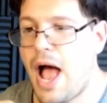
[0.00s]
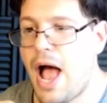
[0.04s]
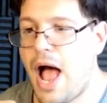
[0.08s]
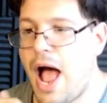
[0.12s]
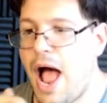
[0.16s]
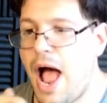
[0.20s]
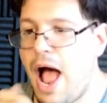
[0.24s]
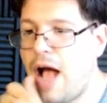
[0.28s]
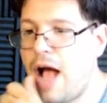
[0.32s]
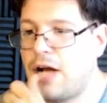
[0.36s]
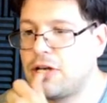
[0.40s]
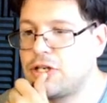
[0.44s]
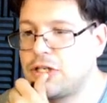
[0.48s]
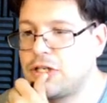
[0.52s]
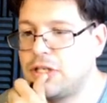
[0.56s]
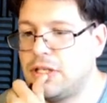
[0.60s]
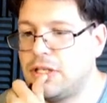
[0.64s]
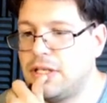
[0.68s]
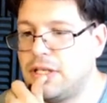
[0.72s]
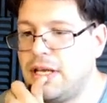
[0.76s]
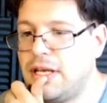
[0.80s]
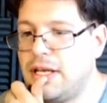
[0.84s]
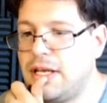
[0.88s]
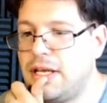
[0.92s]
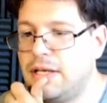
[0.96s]

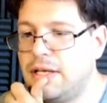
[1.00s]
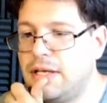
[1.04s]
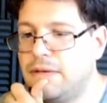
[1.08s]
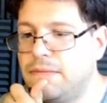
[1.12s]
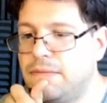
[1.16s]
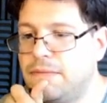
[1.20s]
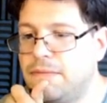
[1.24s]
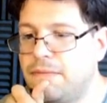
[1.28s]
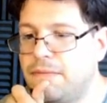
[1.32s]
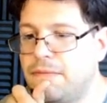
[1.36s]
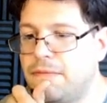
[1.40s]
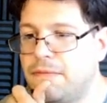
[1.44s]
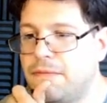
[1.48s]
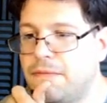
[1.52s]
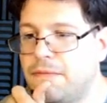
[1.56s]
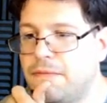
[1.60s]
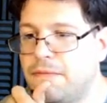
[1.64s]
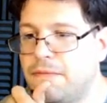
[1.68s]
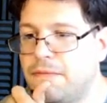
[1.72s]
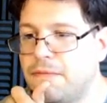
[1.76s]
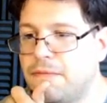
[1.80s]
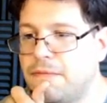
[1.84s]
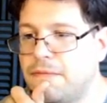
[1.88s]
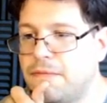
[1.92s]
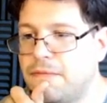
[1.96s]
actually
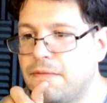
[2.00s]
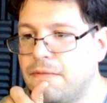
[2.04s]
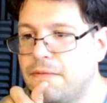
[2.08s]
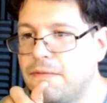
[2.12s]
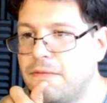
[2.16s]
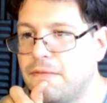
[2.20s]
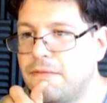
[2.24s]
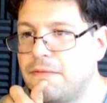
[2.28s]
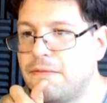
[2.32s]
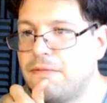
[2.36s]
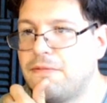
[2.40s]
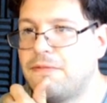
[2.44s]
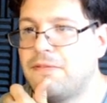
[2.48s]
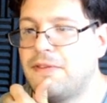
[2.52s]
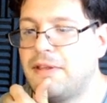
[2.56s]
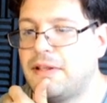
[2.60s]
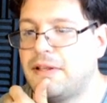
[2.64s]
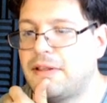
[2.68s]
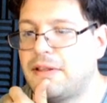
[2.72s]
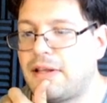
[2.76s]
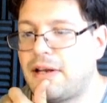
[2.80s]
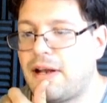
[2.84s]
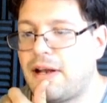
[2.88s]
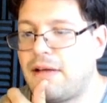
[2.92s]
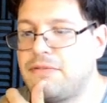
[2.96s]

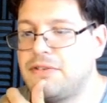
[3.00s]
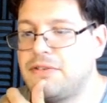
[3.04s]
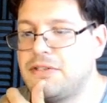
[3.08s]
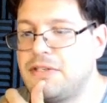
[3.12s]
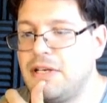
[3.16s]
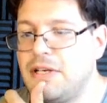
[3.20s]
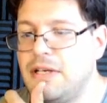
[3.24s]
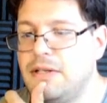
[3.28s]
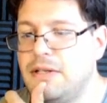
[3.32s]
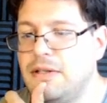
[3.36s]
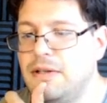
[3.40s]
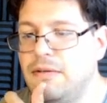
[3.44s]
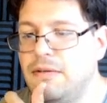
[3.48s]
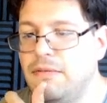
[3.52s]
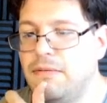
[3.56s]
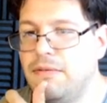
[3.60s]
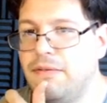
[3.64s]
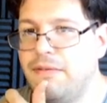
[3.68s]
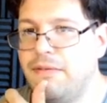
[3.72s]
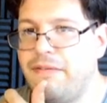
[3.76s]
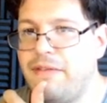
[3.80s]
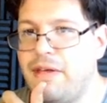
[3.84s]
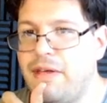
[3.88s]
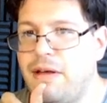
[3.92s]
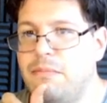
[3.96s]
think that I've
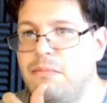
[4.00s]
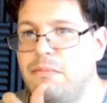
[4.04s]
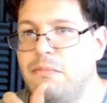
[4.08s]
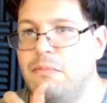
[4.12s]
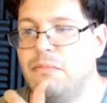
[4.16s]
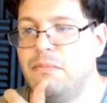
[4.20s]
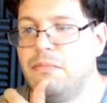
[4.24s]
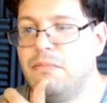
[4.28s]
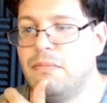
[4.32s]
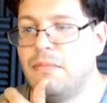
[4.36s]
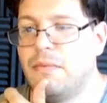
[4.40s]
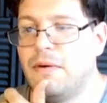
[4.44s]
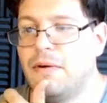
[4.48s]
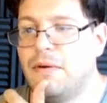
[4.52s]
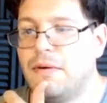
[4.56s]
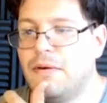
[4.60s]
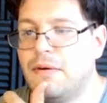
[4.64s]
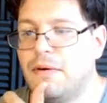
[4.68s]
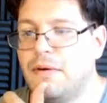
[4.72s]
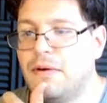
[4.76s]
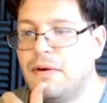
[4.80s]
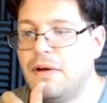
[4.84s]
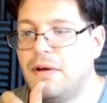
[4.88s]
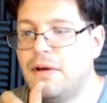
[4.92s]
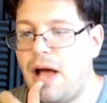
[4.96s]
seen them.
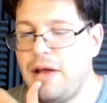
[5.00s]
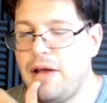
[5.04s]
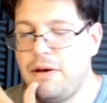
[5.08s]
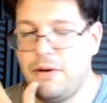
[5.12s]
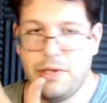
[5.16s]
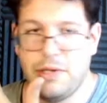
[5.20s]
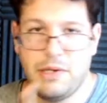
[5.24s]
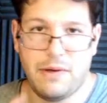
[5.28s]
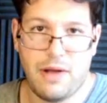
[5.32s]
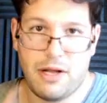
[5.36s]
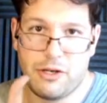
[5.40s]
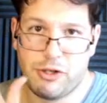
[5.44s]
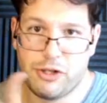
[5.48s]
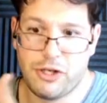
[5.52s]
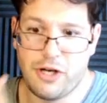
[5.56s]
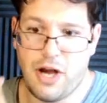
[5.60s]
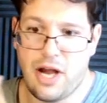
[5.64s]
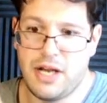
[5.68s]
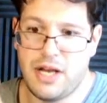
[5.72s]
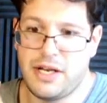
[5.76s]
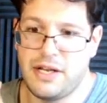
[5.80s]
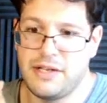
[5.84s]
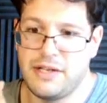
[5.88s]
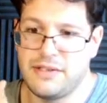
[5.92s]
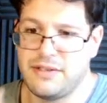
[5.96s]
I know you got
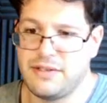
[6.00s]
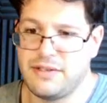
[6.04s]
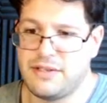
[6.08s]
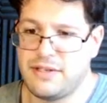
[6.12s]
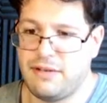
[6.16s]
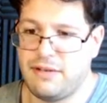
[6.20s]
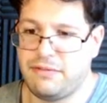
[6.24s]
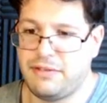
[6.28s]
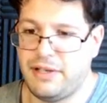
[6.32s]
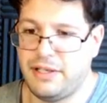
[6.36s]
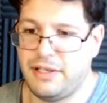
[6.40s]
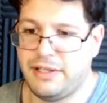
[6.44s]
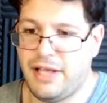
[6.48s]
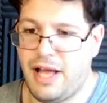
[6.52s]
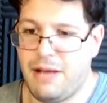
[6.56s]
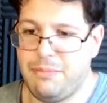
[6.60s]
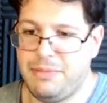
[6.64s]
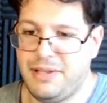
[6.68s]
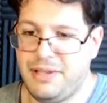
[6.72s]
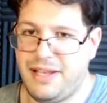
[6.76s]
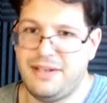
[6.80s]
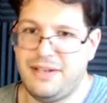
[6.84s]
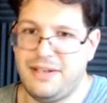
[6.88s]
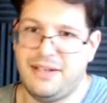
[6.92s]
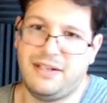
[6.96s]
shinies and stuff like that,
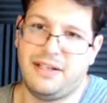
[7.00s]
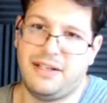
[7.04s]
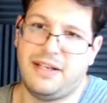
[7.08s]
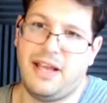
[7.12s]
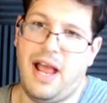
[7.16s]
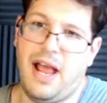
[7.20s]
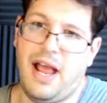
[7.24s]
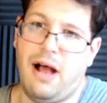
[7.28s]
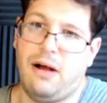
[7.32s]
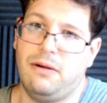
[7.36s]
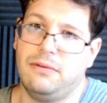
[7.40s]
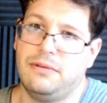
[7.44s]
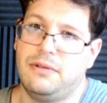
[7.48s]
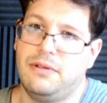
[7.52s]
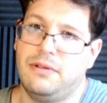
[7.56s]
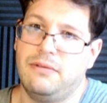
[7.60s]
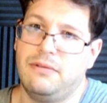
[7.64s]
but that doesn't count,